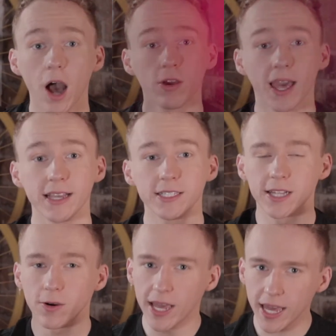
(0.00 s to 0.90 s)
Okay,
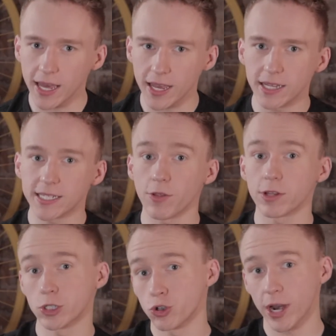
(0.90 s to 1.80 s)
so here is how
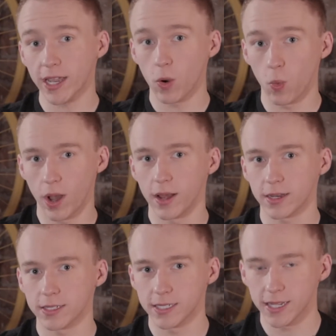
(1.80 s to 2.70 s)
the trick
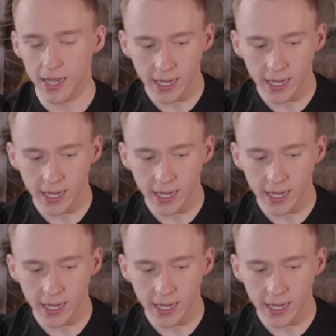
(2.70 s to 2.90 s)
works.